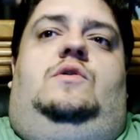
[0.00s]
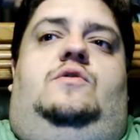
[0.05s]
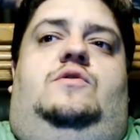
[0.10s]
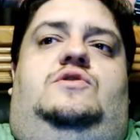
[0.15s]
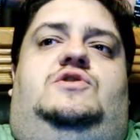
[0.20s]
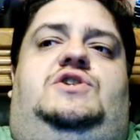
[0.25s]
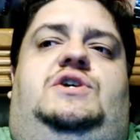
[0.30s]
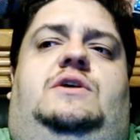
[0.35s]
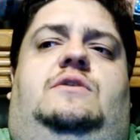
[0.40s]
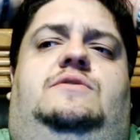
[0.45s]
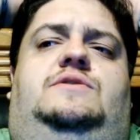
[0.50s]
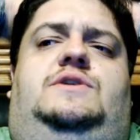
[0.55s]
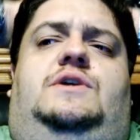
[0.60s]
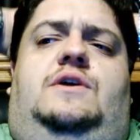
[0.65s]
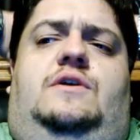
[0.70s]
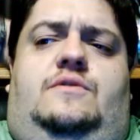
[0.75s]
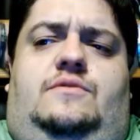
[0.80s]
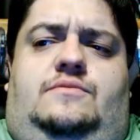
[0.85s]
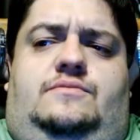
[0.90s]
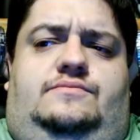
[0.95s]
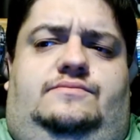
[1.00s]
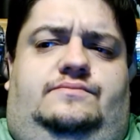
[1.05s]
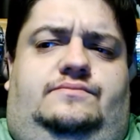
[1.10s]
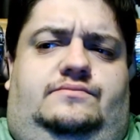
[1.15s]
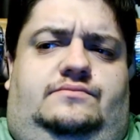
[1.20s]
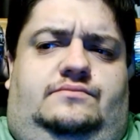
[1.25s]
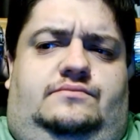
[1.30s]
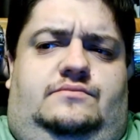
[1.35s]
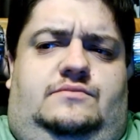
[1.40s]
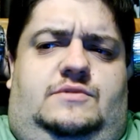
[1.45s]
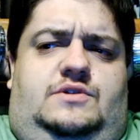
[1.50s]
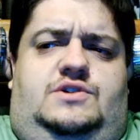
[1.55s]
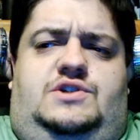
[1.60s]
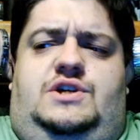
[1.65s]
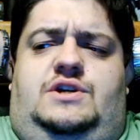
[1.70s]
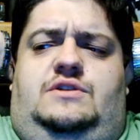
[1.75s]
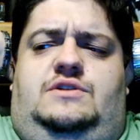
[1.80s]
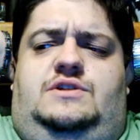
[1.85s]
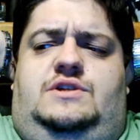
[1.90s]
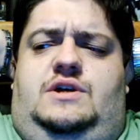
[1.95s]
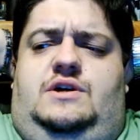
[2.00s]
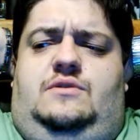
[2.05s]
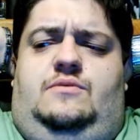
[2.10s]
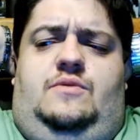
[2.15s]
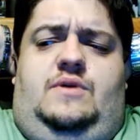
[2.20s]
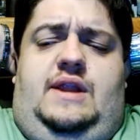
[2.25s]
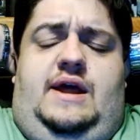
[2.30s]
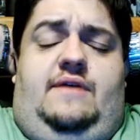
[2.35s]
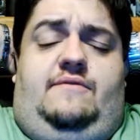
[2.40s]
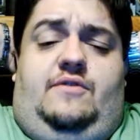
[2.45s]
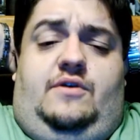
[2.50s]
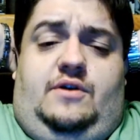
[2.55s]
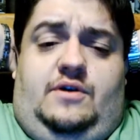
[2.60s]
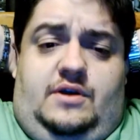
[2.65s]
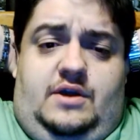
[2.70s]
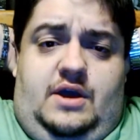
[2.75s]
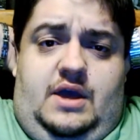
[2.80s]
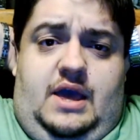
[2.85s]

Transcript: or Jato, Jato, whatever.